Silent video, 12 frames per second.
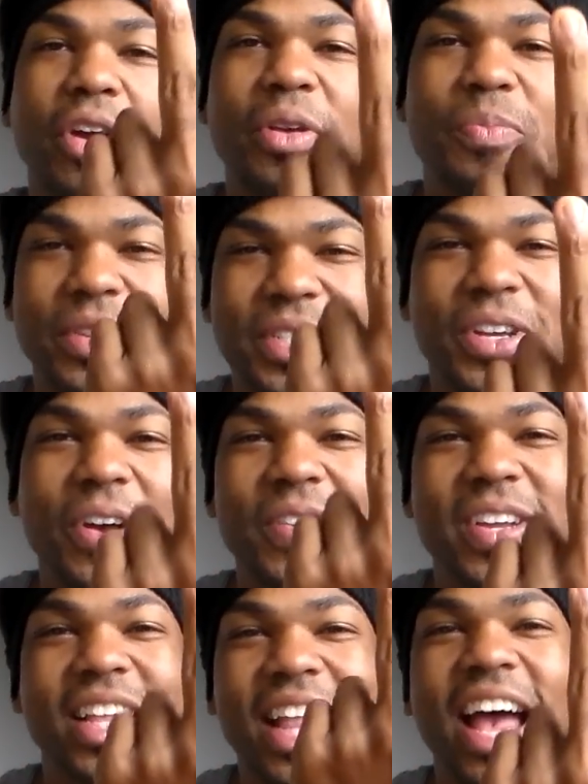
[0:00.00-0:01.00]
Third, but
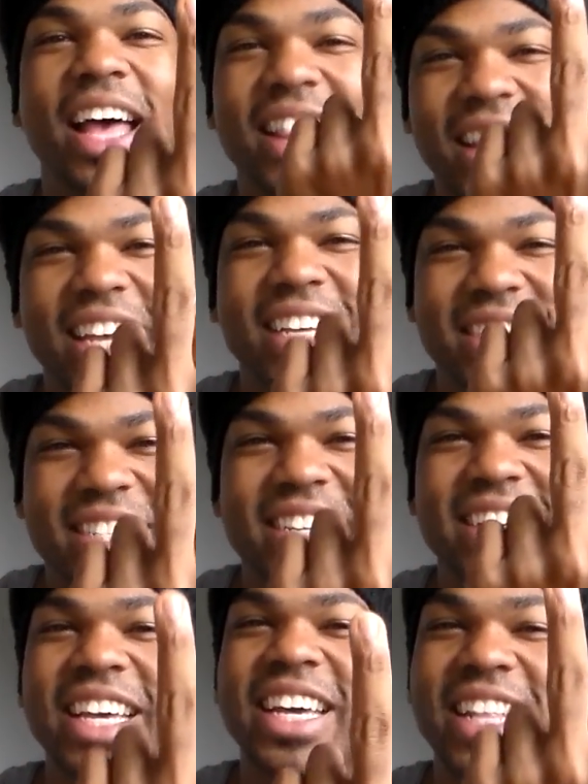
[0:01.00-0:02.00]
certainly not
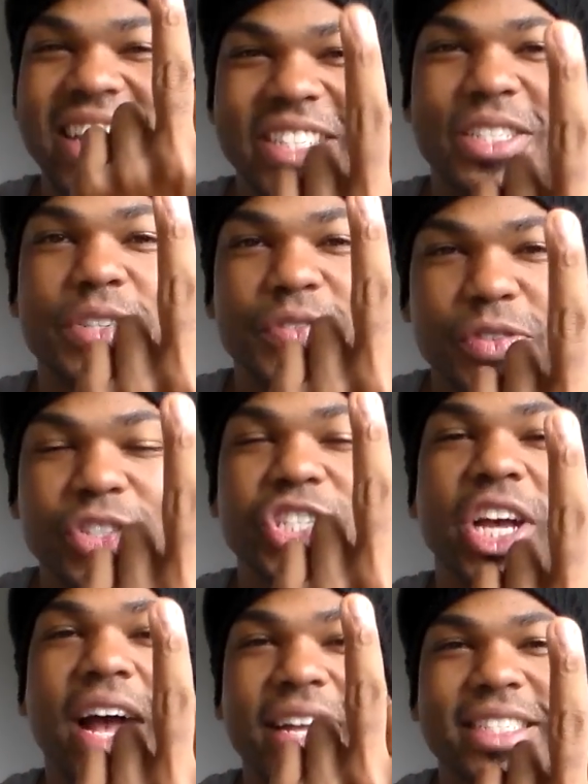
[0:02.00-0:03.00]
least, and this is for
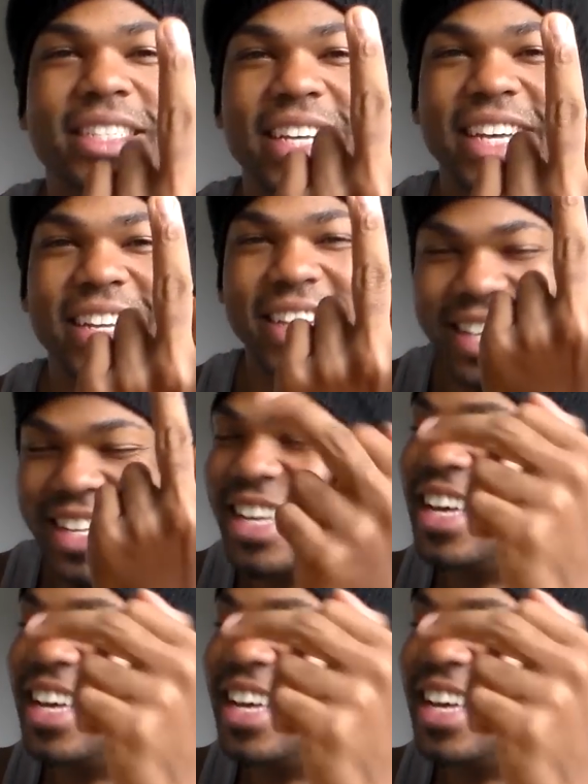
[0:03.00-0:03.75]
John Cena.